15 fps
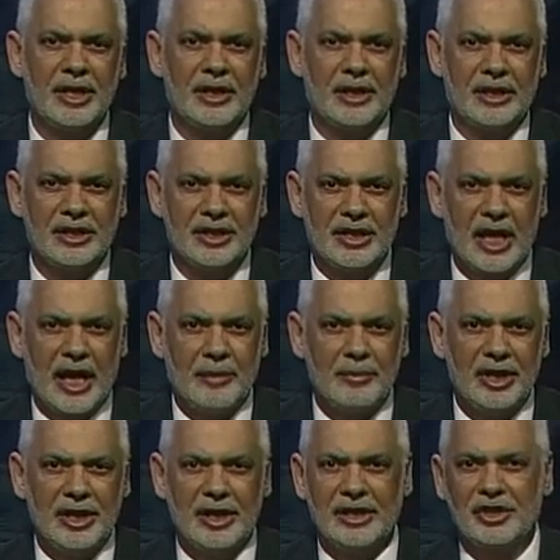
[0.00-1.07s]
that is
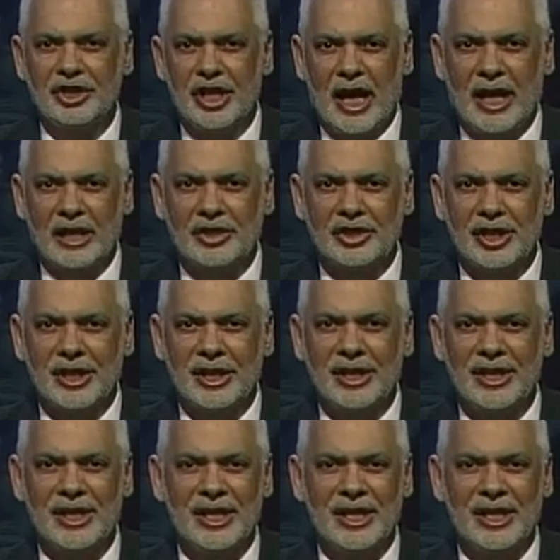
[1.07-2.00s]
timely and challenging.